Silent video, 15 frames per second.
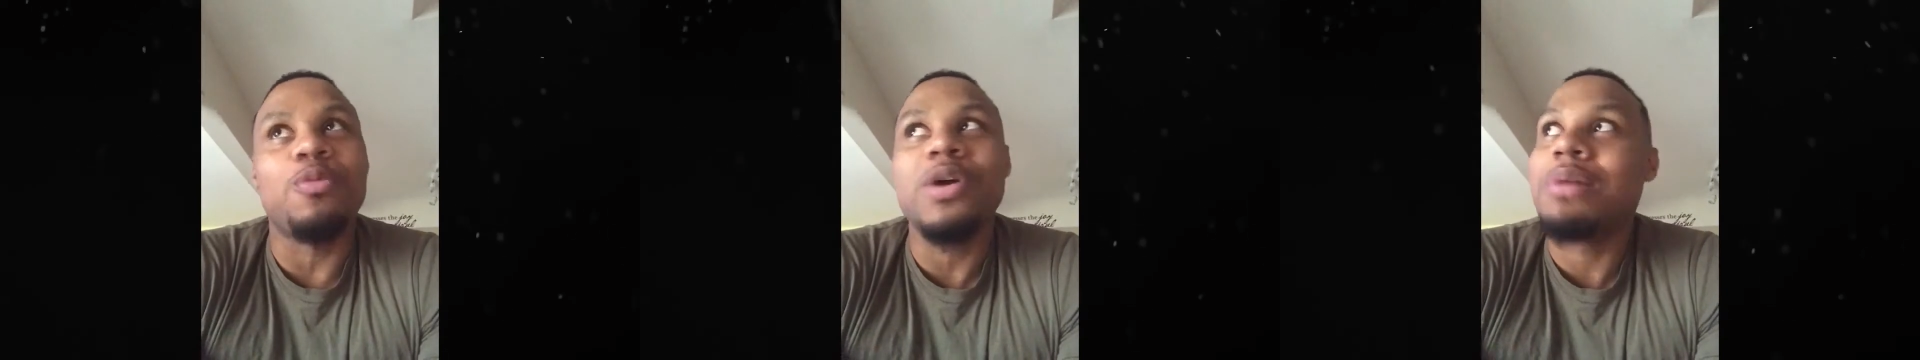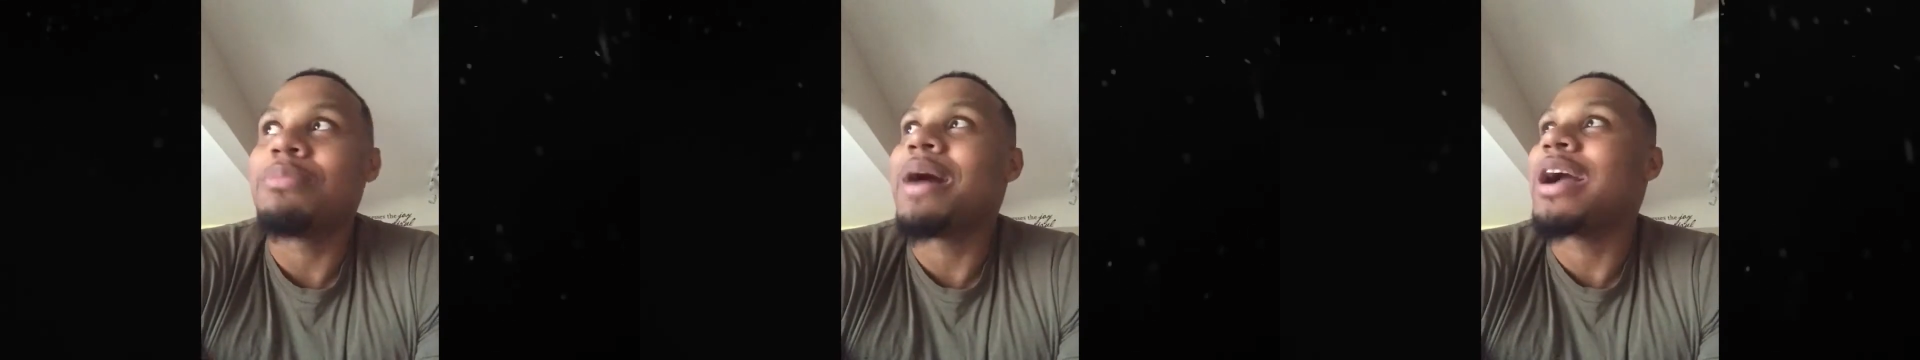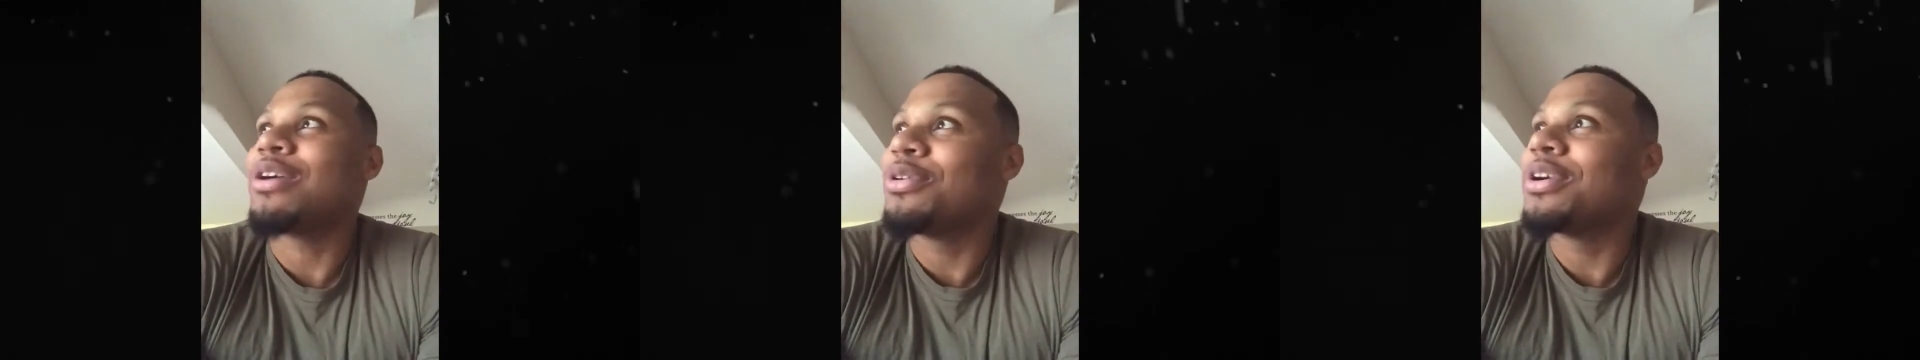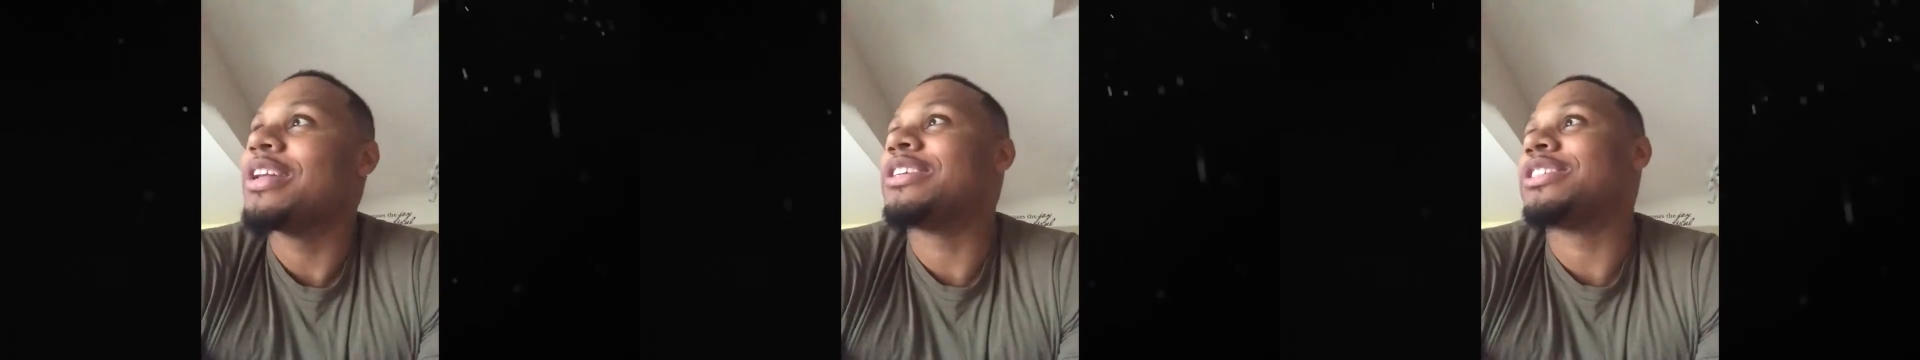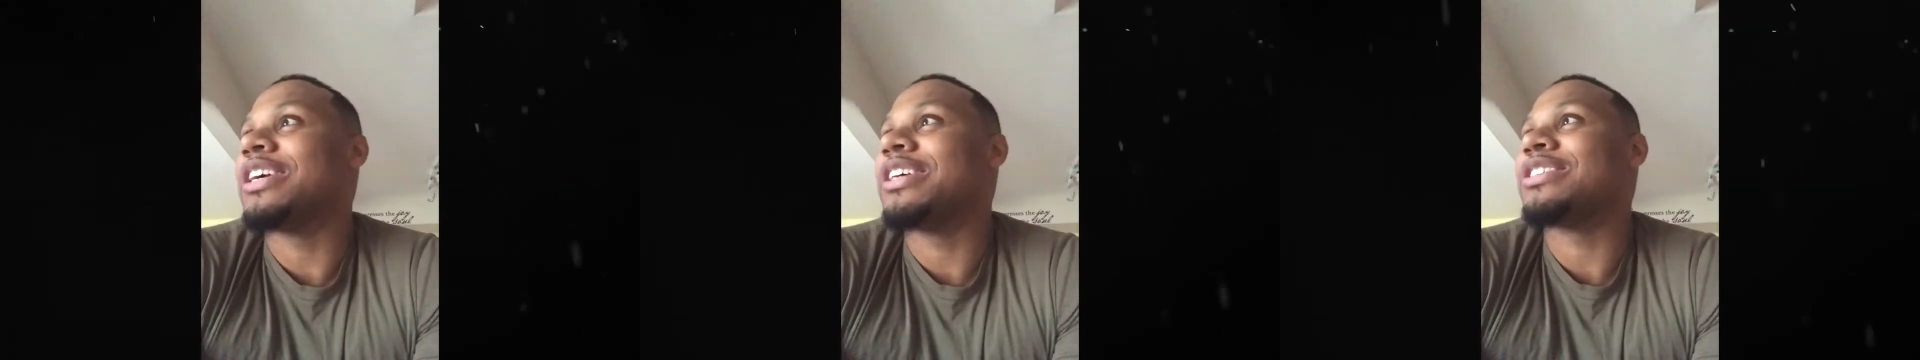when am I going to
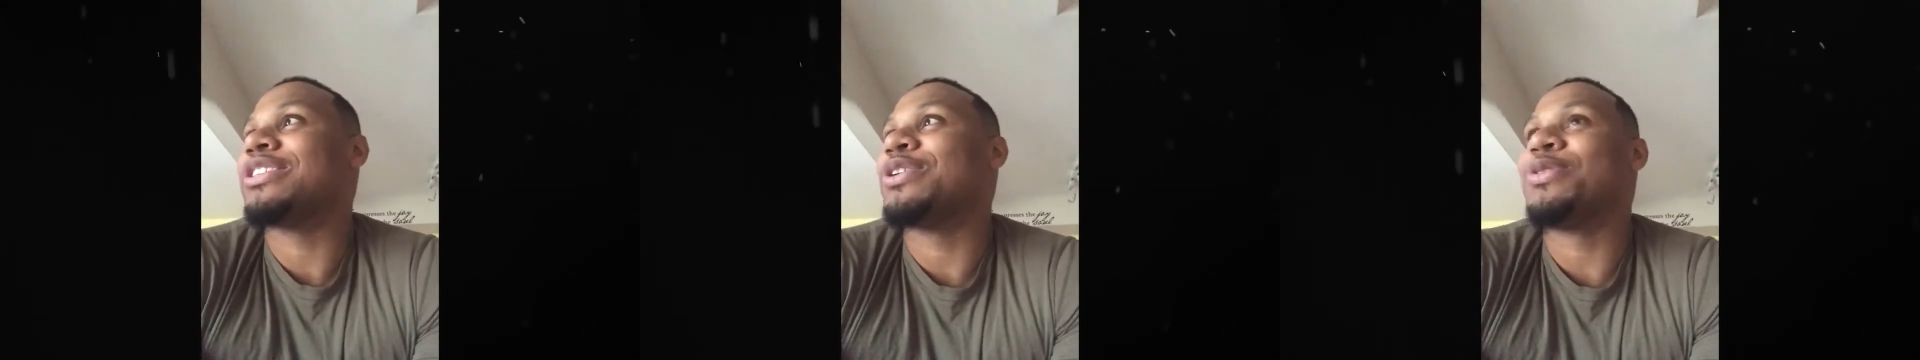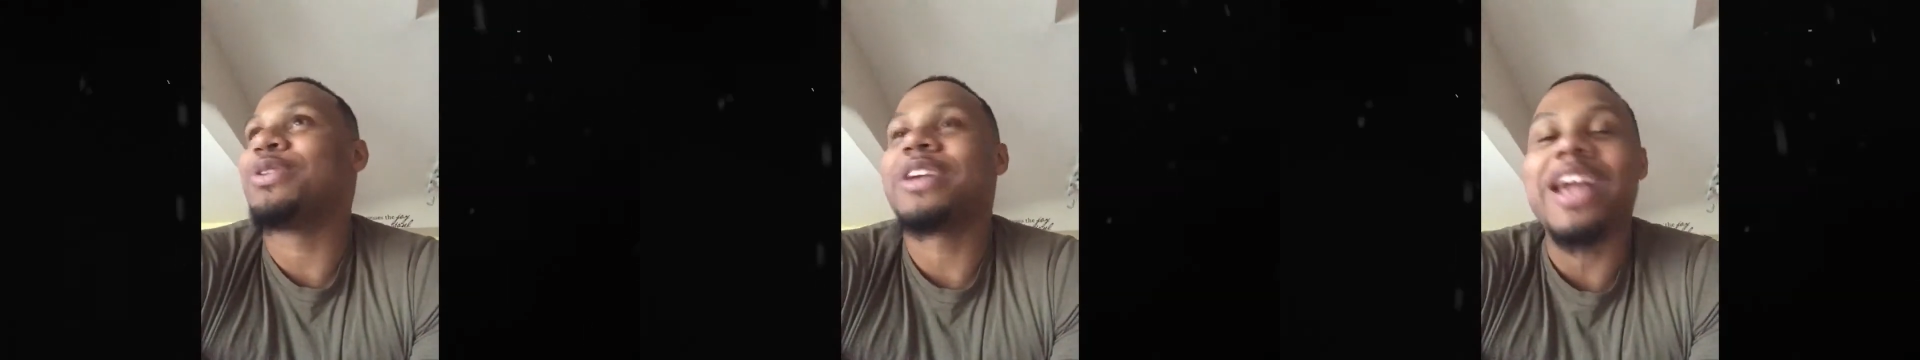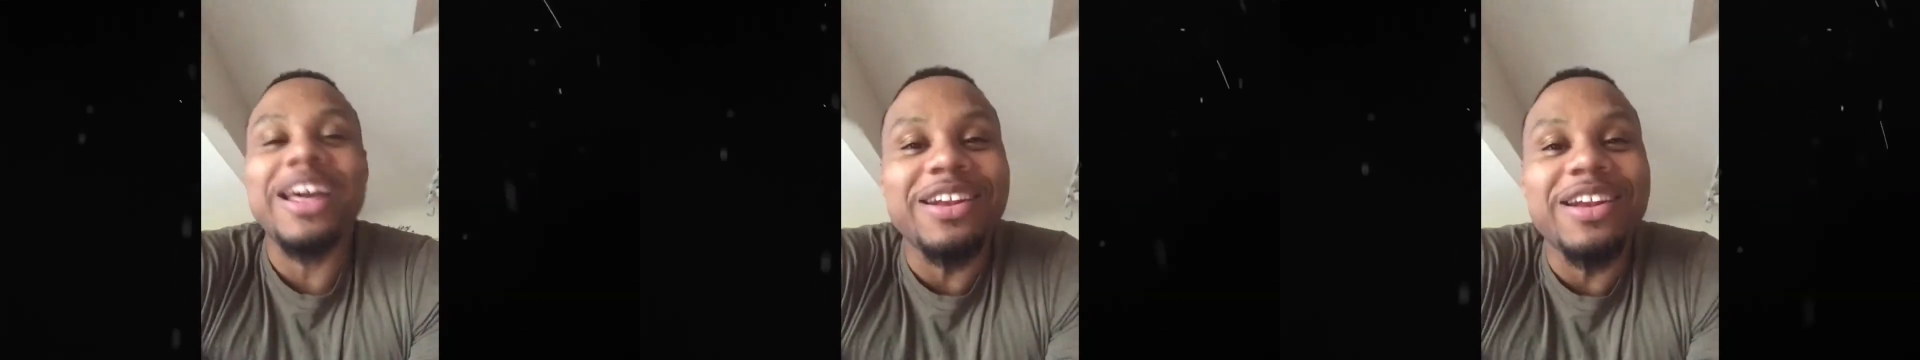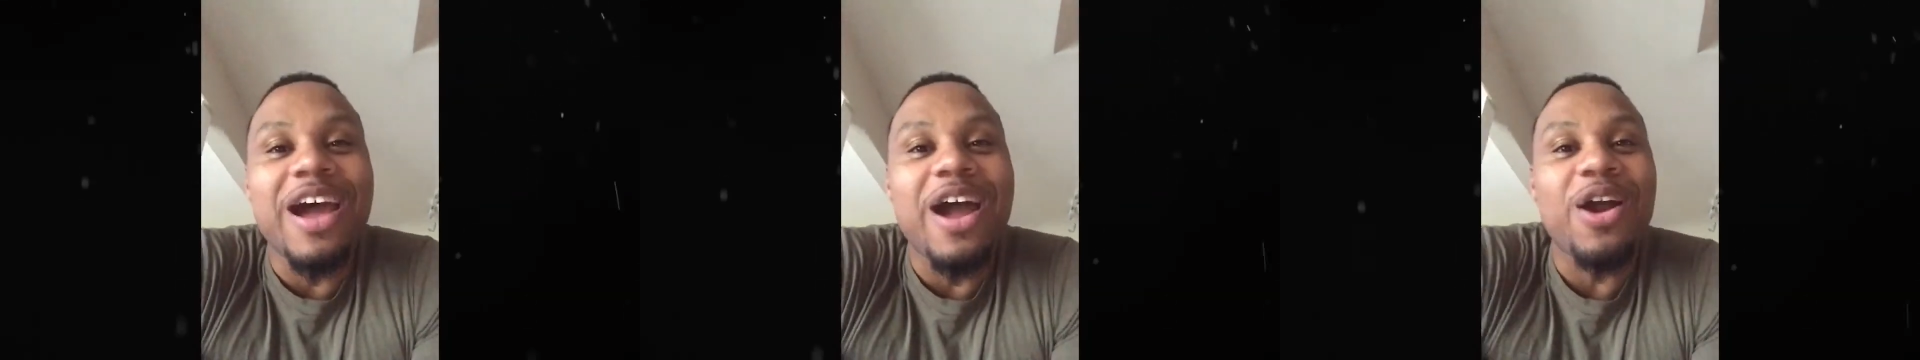get a chance to go to Canada?